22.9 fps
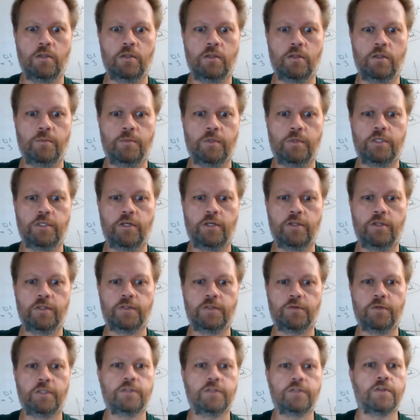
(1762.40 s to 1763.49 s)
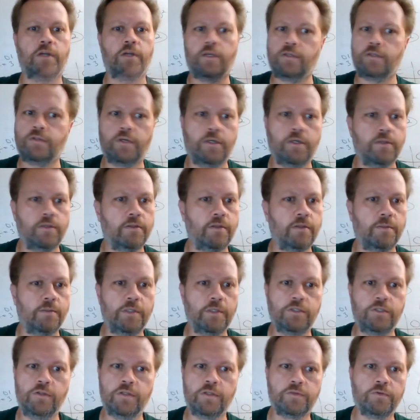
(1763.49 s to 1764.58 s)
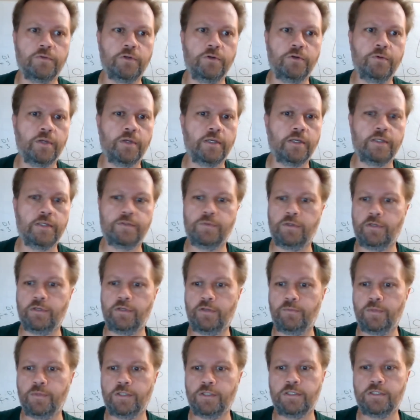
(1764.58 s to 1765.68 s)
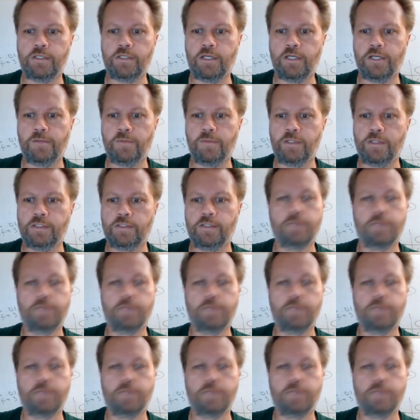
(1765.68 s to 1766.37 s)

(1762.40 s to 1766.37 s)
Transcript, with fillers: Let me share the screen. Sorry, sorry. Let me do this real quick because we don't have much time. Let's see.